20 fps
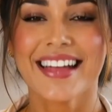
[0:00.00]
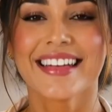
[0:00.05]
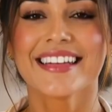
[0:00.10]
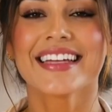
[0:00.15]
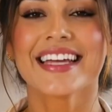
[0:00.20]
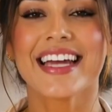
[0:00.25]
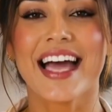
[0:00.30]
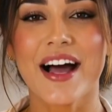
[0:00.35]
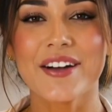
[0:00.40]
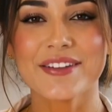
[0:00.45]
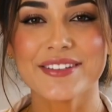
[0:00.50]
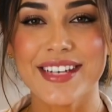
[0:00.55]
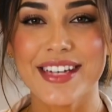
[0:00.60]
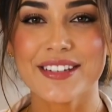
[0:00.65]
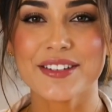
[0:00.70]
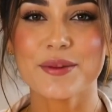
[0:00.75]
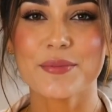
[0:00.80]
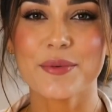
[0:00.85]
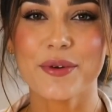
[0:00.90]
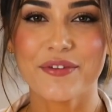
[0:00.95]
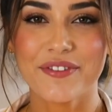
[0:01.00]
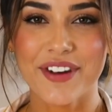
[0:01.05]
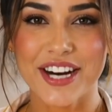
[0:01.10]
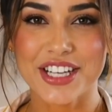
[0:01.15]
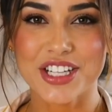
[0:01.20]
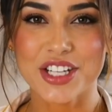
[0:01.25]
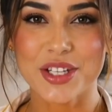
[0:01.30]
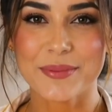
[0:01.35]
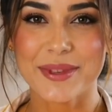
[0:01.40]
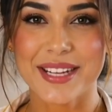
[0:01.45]
The countdown to
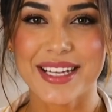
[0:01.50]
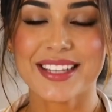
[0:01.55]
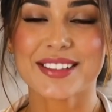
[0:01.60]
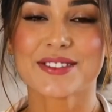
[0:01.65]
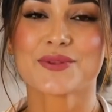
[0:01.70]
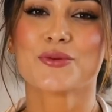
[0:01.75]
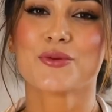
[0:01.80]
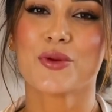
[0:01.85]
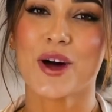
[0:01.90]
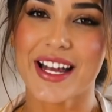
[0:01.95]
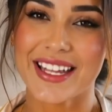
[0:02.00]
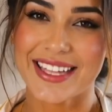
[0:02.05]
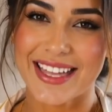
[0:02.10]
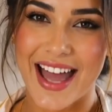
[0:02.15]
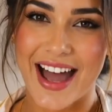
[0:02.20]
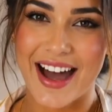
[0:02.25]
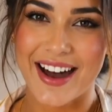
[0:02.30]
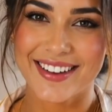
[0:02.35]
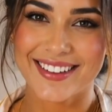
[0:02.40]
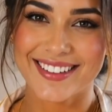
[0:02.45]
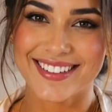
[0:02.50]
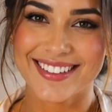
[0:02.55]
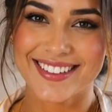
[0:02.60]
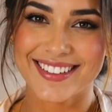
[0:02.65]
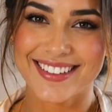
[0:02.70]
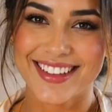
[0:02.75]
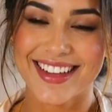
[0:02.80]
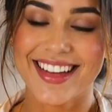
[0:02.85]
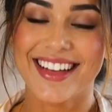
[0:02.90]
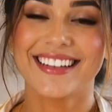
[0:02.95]
perfection begins right now.
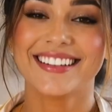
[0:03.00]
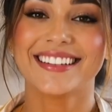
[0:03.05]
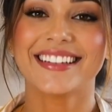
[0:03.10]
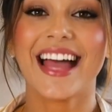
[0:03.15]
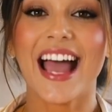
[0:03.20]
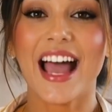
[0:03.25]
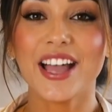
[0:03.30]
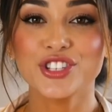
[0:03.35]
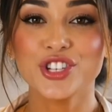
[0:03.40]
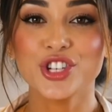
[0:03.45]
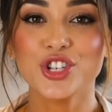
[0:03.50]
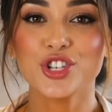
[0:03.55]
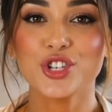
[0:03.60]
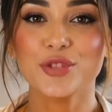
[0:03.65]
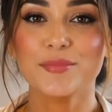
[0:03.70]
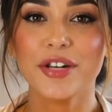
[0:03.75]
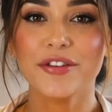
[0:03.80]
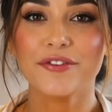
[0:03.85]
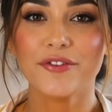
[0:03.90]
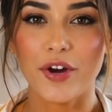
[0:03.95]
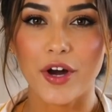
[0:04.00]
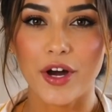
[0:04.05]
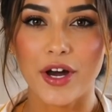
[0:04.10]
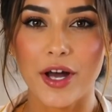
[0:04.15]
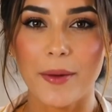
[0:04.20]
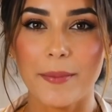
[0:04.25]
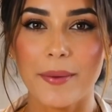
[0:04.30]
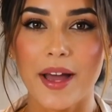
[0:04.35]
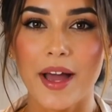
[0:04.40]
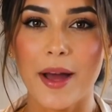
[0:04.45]
The edges should be
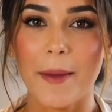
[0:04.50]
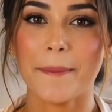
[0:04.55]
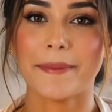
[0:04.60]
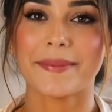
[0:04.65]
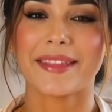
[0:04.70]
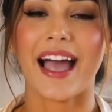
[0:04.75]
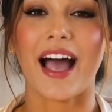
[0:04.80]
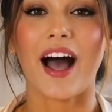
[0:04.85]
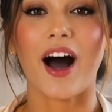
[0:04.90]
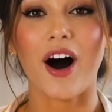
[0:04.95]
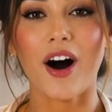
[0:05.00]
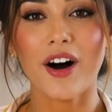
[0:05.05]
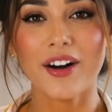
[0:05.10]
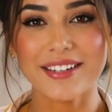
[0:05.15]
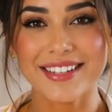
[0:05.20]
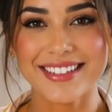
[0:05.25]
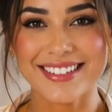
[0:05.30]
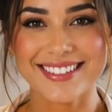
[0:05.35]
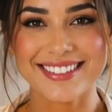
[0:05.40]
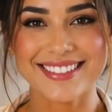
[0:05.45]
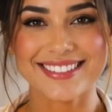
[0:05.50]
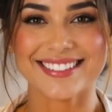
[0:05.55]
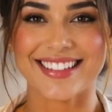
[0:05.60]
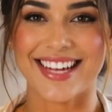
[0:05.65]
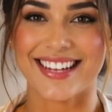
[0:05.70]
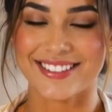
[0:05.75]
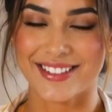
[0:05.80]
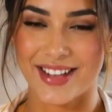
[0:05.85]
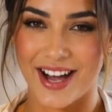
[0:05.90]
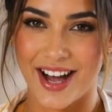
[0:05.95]
firm, but that heart needs to
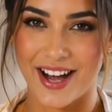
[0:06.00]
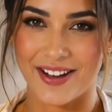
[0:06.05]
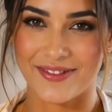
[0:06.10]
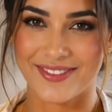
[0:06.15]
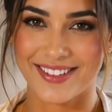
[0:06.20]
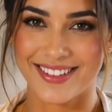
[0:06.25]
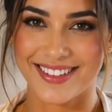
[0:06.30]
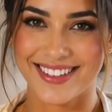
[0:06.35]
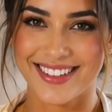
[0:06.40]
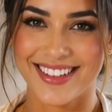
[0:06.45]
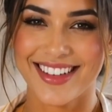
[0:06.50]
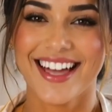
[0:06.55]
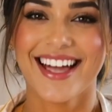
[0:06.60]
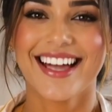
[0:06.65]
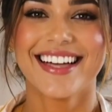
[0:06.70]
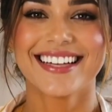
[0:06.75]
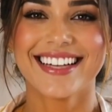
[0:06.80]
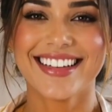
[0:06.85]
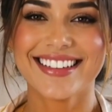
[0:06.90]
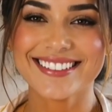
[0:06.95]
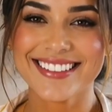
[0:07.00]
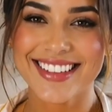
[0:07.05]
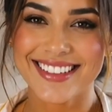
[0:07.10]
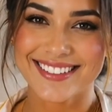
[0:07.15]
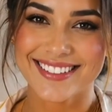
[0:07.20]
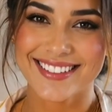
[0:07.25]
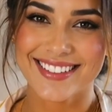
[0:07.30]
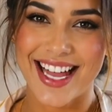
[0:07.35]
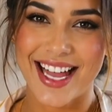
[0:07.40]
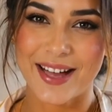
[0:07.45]
stay soft. Let's set
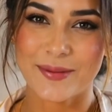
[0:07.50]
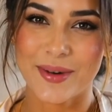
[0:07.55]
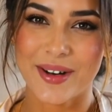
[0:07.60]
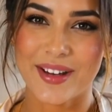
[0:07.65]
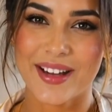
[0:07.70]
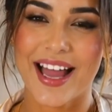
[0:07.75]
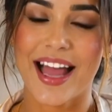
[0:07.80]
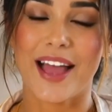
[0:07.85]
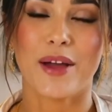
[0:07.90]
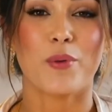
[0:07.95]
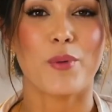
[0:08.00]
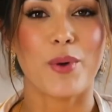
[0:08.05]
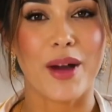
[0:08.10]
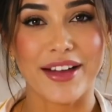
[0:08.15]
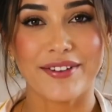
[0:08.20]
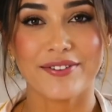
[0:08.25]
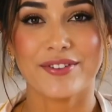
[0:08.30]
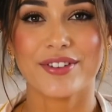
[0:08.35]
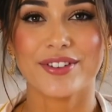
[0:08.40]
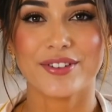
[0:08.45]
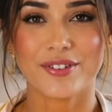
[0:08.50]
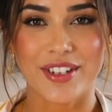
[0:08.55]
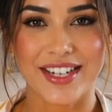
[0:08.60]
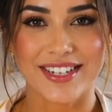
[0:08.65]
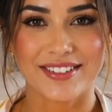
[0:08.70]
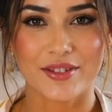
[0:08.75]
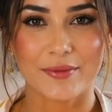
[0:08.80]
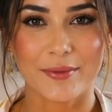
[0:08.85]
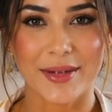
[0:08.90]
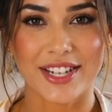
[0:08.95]
the timer and wait for the
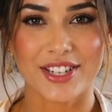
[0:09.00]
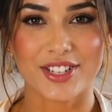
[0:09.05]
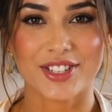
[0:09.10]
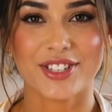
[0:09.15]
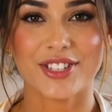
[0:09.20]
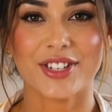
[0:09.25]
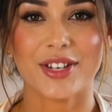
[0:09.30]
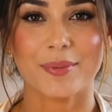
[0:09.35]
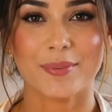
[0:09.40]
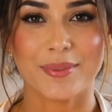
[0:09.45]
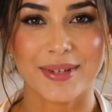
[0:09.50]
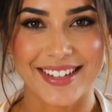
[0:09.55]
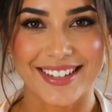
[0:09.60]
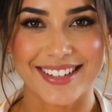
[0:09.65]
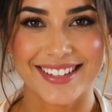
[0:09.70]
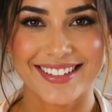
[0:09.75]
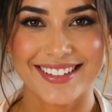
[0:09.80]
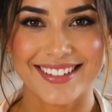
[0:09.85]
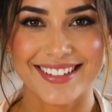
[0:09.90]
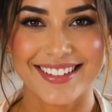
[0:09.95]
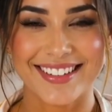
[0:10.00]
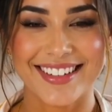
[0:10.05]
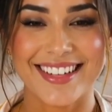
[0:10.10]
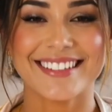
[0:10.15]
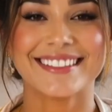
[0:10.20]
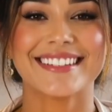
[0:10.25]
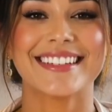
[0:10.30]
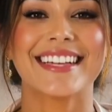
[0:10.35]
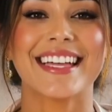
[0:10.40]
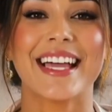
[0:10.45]
transformation to complete.
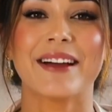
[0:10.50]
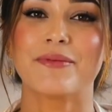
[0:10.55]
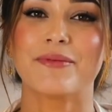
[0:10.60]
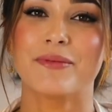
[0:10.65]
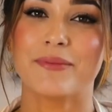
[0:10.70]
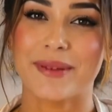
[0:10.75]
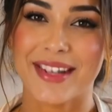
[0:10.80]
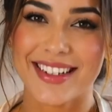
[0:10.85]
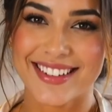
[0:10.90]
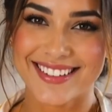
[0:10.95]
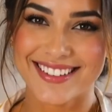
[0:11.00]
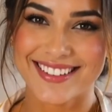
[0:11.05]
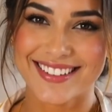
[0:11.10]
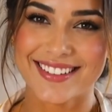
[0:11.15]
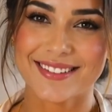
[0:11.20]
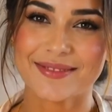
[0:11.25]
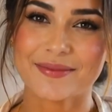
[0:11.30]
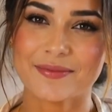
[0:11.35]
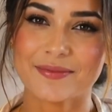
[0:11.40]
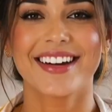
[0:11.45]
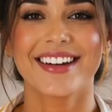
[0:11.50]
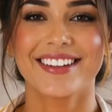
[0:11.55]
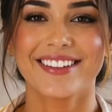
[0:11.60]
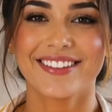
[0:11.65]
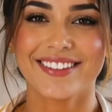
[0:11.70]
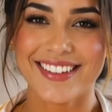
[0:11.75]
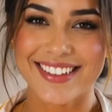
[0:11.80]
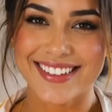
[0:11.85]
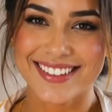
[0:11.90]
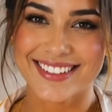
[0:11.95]
It's a game of minutes.
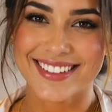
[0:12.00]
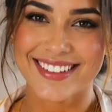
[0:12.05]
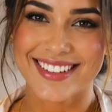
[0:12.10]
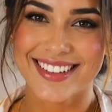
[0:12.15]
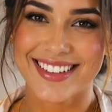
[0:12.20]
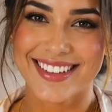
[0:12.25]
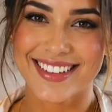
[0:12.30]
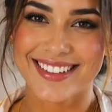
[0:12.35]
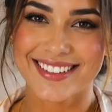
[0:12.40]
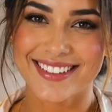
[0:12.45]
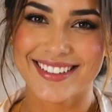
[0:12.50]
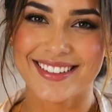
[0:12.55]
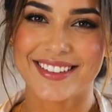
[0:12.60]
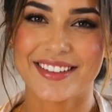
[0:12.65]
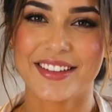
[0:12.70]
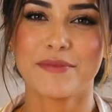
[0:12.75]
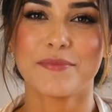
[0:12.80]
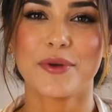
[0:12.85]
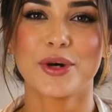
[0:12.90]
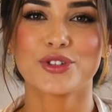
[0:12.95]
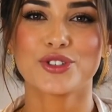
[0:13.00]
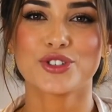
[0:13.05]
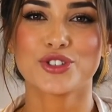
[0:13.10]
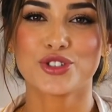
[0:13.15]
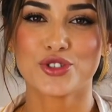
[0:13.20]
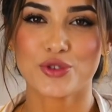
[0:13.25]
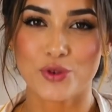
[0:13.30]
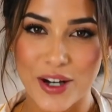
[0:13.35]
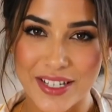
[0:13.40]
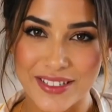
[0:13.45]
This is the most
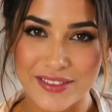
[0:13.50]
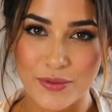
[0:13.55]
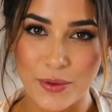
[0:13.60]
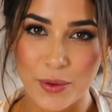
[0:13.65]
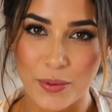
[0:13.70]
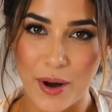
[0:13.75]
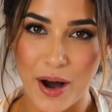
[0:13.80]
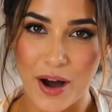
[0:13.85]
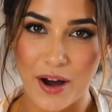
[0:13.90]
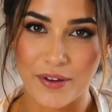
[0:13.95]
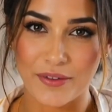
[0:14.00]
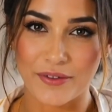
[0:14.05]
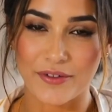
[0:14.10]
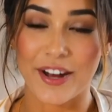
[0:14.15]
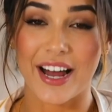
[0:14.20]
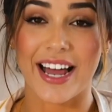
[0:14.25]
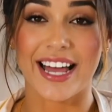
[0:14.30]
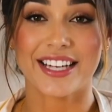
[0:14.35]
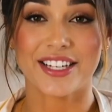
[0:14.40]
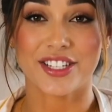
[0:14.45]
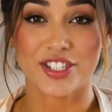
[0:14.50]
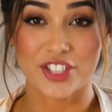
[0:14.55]
stressful part for any